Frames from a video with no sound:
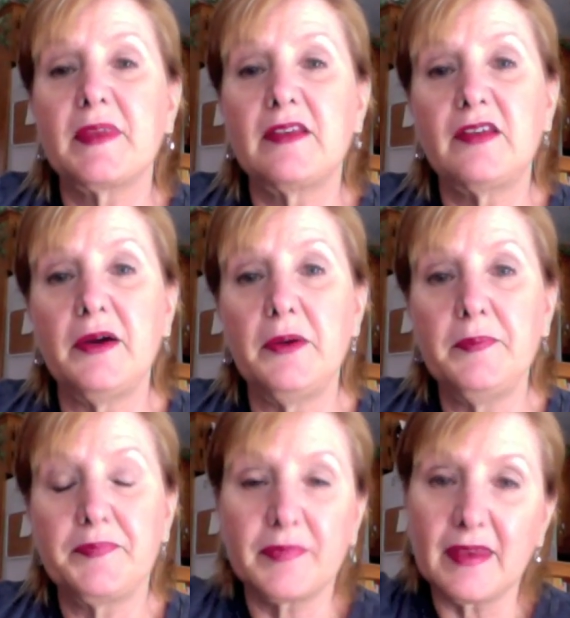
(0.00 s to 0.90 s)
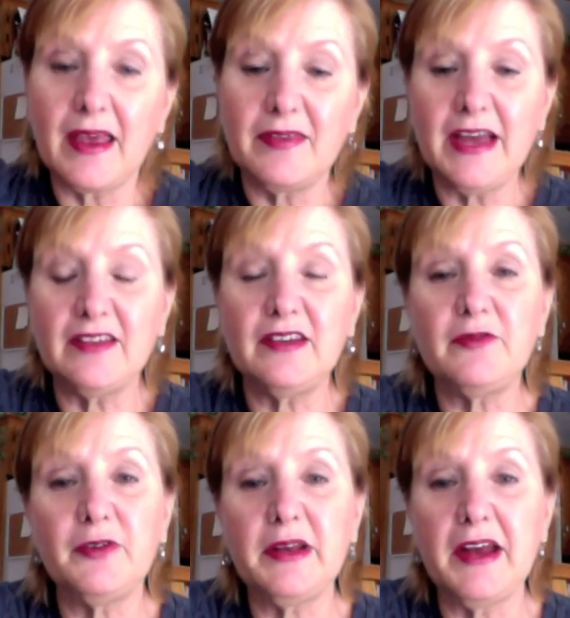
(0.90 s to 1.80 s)
So that's
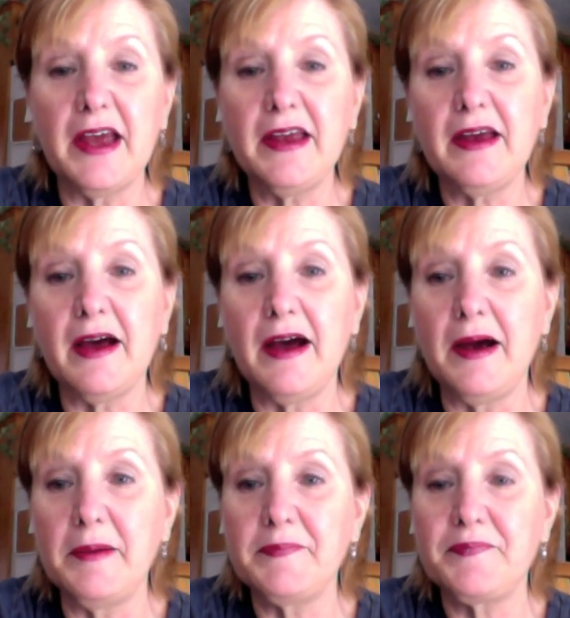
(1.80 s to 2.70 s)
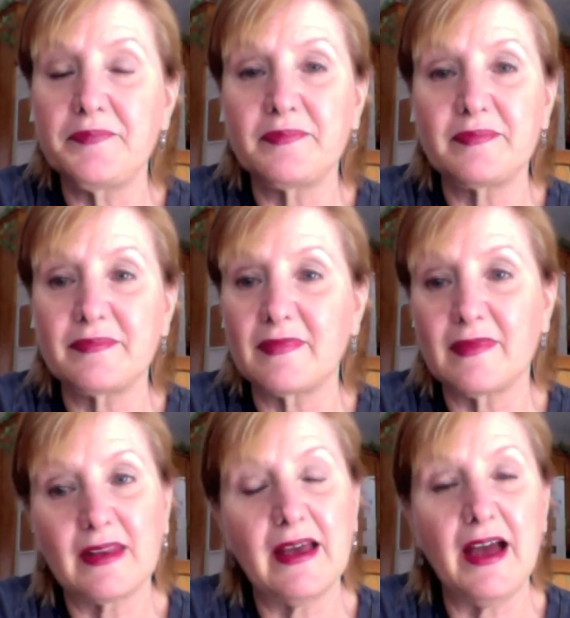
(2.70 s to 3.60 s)
it for today. I
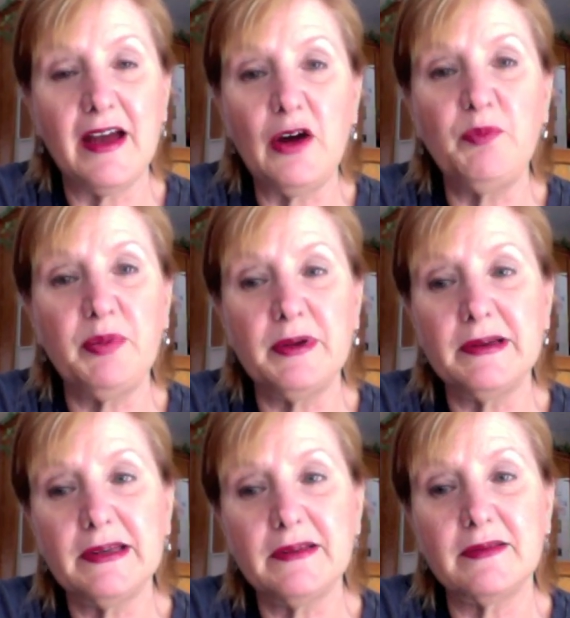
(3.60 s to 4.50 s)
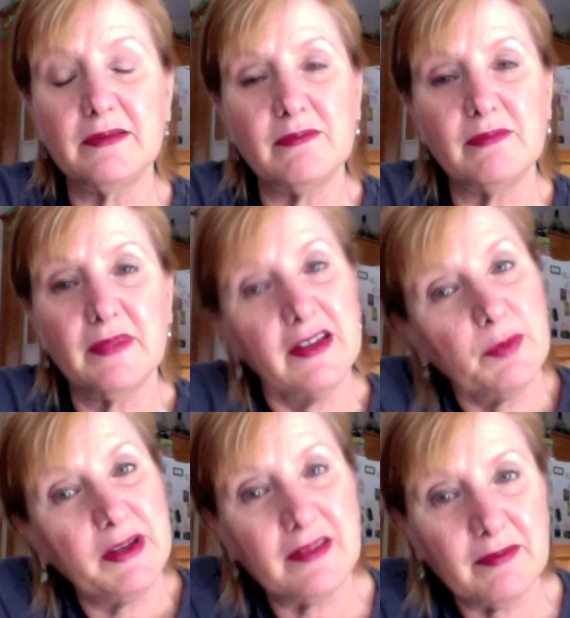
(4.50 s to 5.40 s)
hope it's
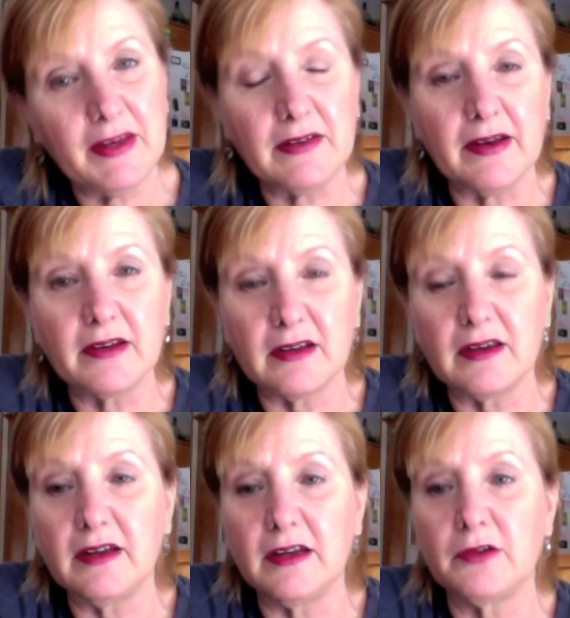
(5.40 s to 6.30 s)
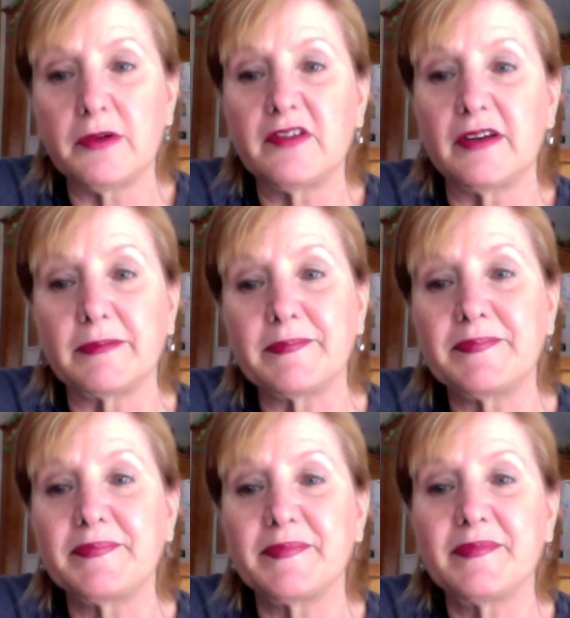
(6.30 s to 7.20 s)
been enlightening and interesting.
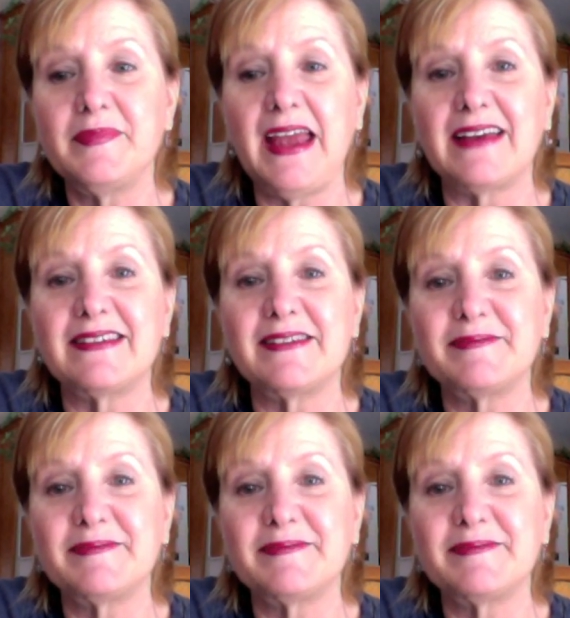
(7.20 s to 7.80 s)
Thanks.